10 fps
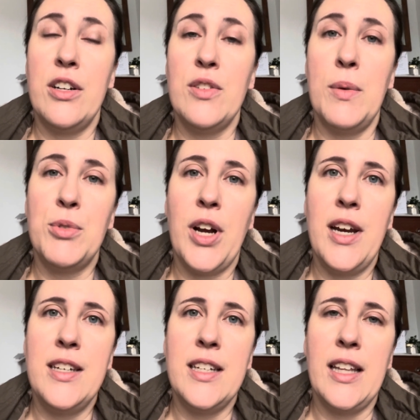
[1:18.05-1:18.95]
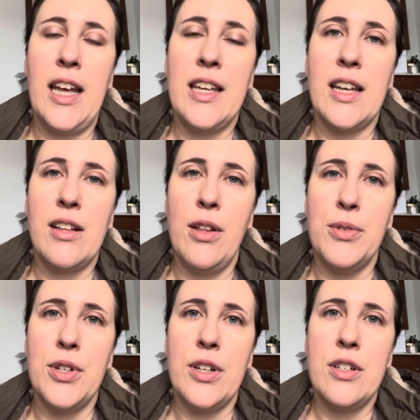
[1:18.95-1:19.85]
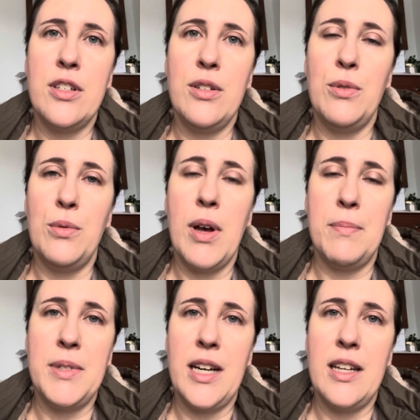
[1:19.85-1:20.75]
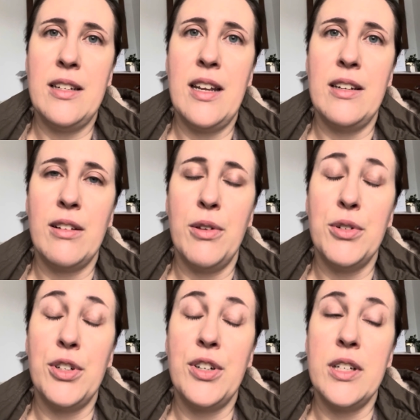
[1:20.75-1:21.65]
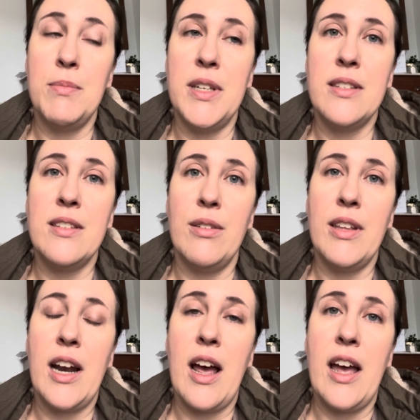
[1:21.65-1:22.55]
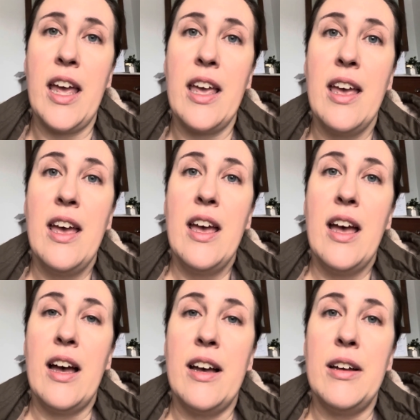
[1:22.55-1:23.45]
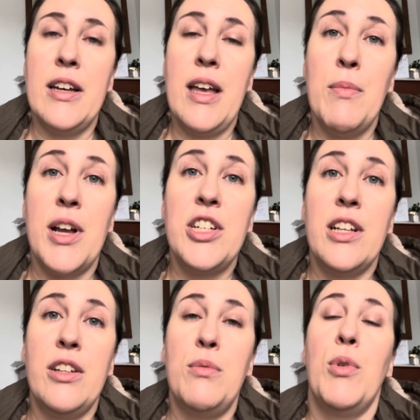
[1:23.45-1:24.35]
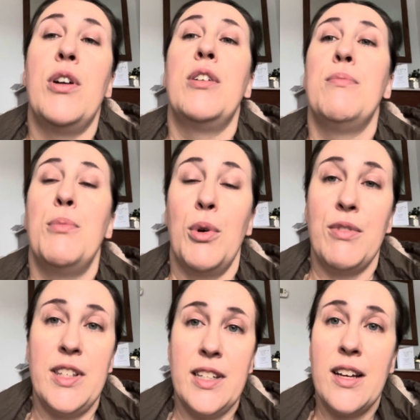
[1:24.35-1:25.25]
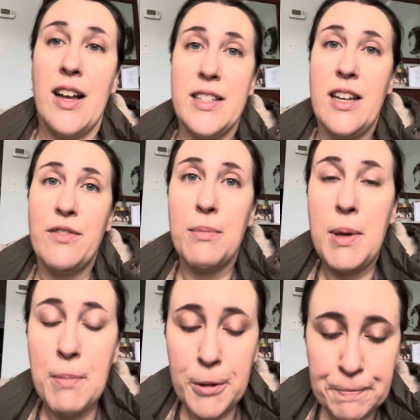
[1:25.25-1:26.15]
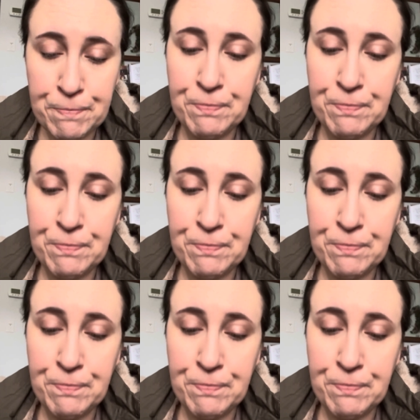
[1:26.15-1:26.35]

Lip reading: So I'm trying to get closer to updated and closer to Christmas so that I am watching a little more recent content from people.